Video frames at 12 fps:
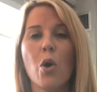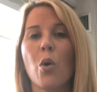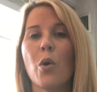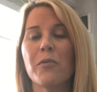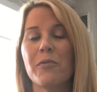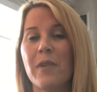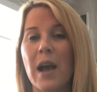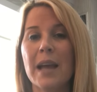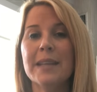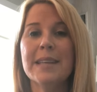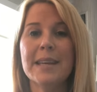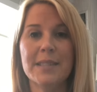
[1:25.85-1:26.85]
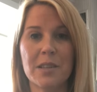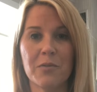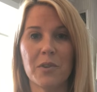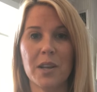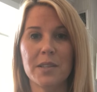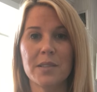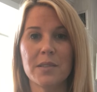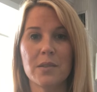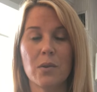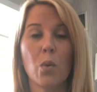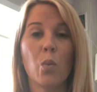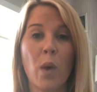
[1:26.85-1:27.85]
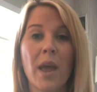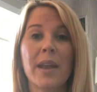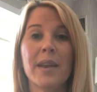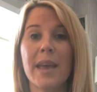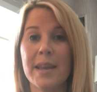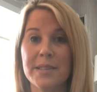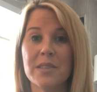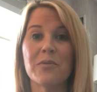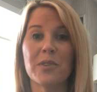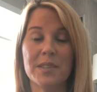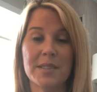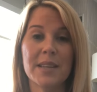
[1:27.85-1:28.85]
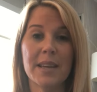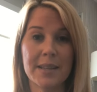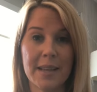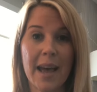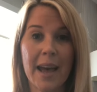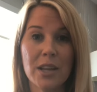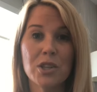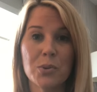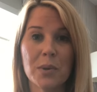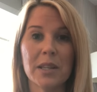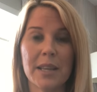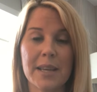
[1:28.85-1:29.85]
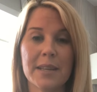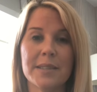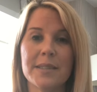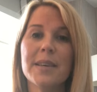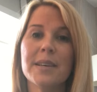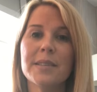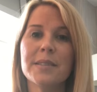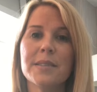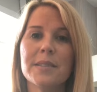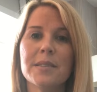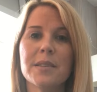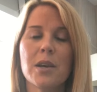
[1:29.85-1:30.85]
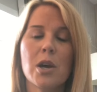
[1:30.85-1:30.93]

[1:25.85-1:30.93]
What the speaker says: or find a difference when a difference actually exists,